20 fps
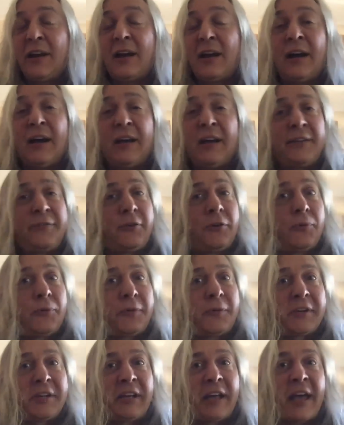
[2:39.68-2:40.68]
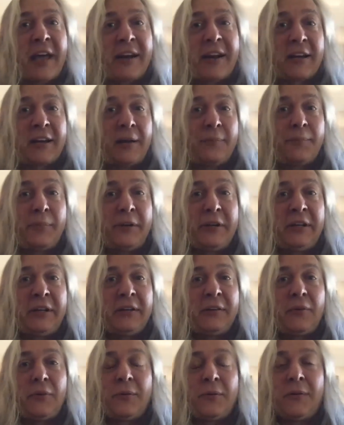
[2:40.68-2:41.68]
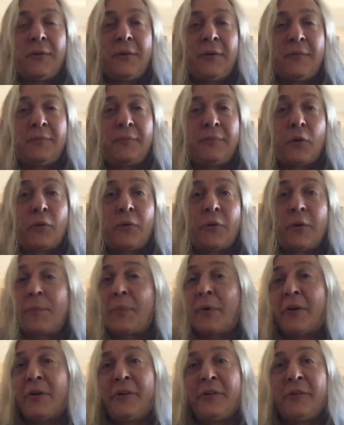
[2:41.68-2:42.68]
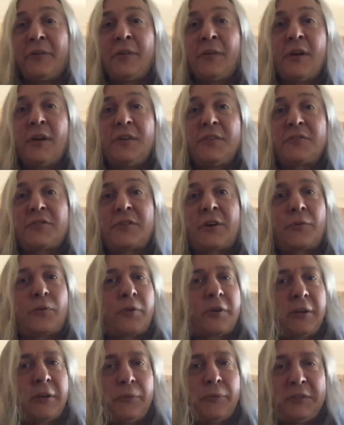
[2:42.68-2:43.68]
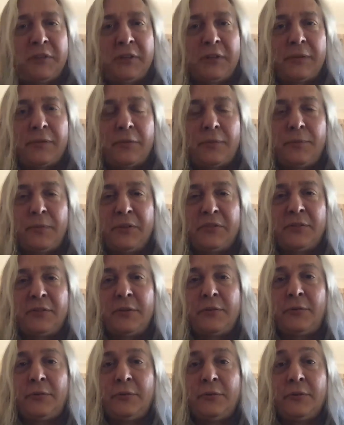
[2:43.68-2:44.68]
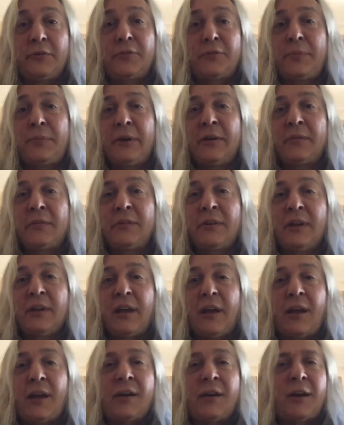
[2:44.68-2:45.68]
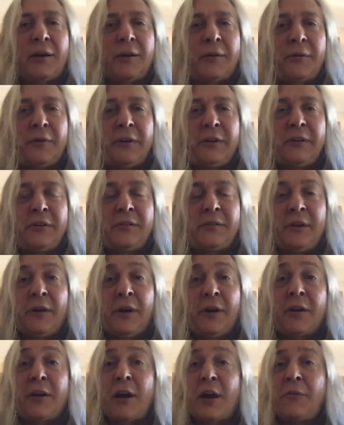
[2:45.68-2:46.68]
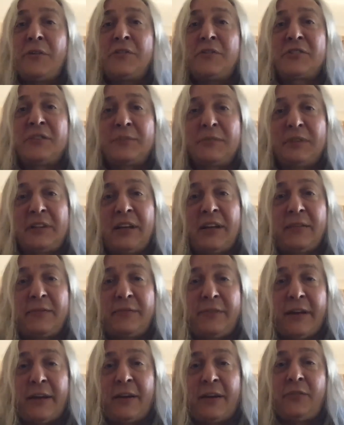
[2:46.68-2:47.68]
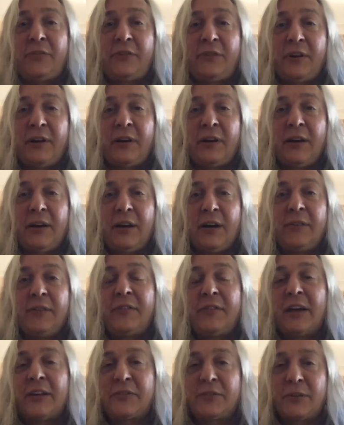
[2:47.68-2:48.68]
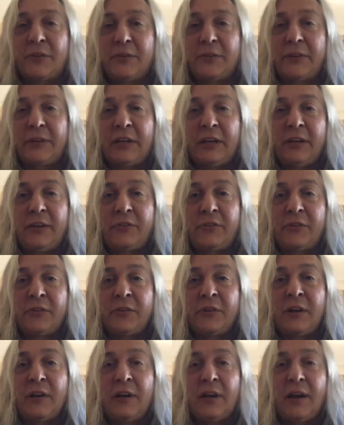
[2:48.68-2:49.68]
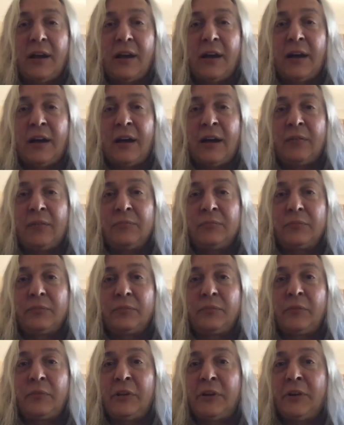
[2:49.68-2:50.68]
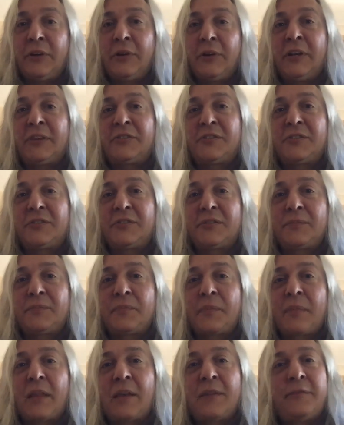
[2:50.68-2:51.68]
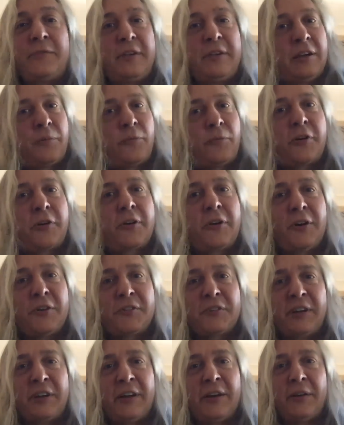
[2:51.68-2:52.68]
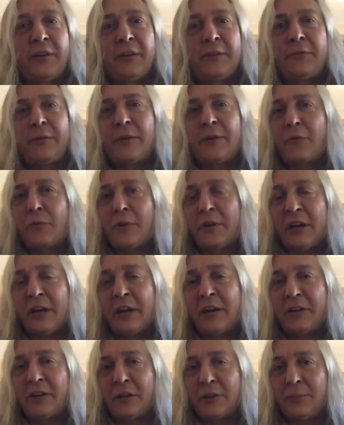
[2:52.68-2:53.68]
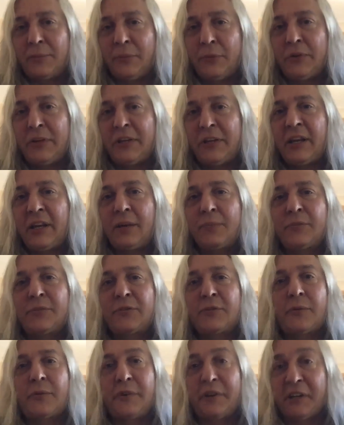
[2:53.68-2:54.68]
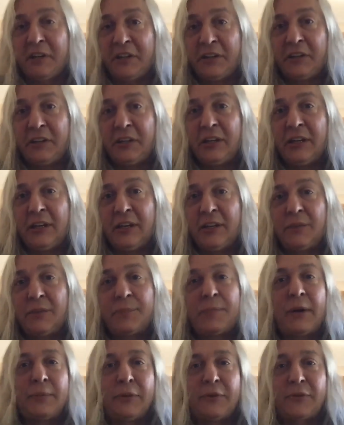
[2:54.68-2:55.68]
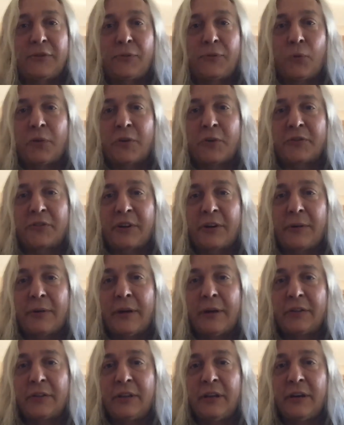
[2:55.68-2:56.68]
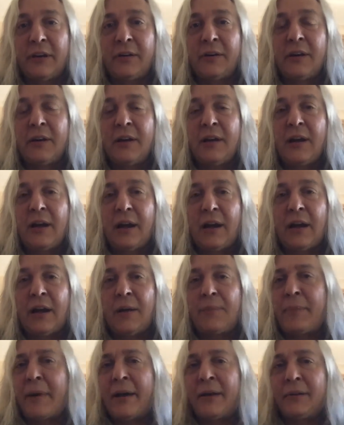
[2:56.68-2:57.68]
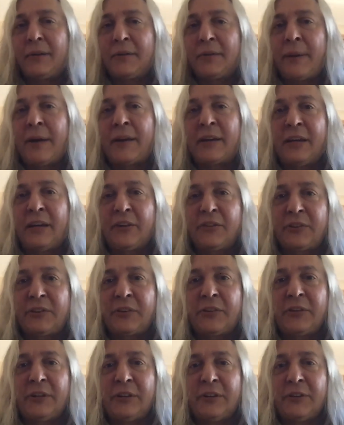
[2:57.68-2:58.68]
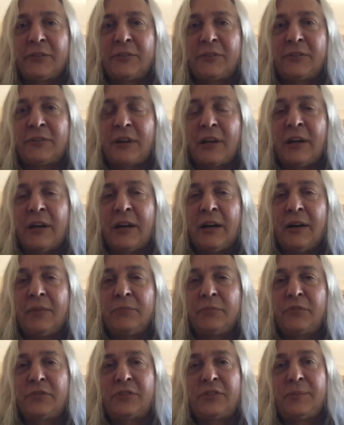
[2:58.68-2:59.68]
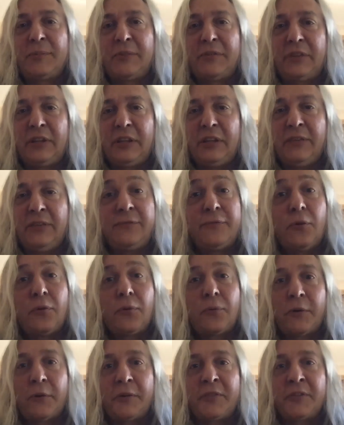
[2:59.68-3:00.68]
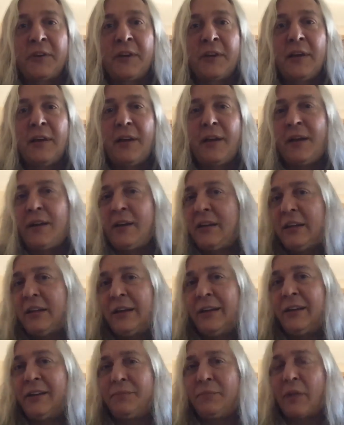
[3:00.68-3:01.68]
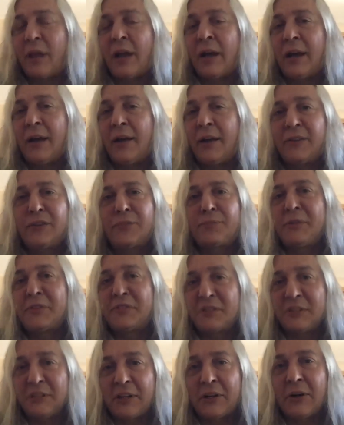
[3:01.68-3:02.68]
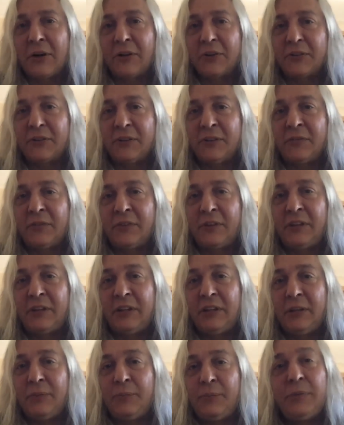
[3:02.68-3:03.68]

Uh, if you're working at a company or, um, or a partner, start working with the different business units. But encourage you know encourage them to take advantage uh, of that certification. Um, you know, it's VMware calls it out. And if you ever read any of the boot camps or any of the uh, the published works that are out there, uh, Pat Pat Gelsinger does uh, some of the forewords, and he uh, explicitly calls it the